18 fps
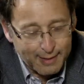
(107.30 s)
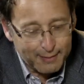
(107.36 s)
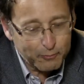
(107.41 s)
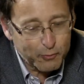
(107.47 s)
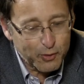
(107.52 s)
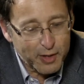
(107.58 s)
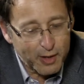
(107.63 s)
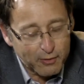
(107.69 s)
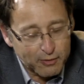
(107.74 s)
and
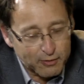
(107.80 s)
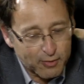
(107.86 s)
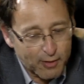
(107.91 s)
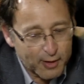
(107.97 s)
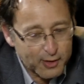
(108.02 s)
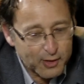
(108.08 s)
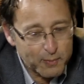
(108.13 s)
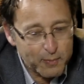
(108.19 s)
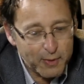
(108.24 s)
without
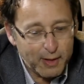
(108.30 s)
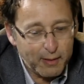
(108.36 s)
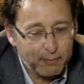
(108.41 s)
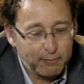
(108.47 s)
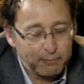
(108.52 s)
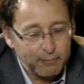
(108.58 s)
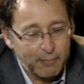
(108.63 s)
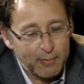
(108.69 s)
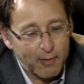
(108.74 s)
trying to
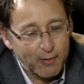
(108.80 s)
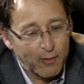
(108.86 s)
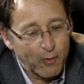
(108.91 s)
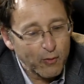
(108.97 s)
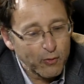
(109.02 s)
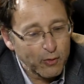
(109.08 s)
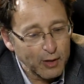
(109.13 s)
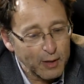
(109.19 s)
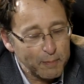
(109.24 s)
be
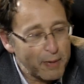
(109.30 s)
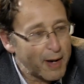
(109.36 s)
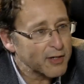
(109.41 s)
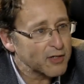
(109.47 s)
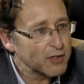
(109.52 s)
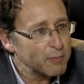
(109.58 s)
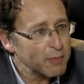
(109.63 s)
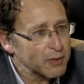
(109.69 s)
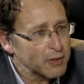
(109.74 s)
overly
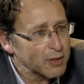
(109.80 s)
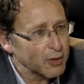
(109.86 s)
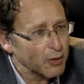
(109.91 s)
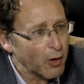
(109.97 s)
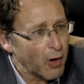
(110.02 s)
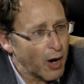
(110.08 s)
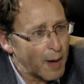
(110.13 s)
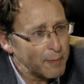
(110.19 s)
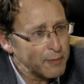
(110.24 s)
pessimistic
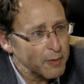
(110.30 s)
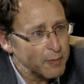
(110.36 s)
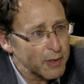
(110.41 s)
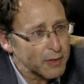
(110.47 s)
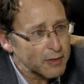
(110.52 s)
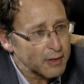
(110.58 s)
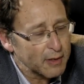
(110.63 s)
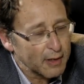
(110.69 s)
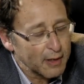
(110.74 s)
or
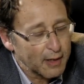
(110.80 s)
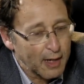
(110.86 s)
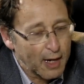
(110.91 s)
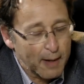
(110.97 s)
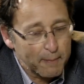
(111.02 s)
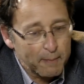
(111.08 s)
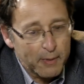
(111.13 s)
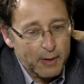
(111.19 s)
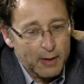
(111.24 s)
optimistic,
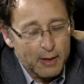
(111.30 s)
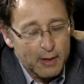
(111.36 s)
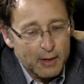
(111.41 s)
um,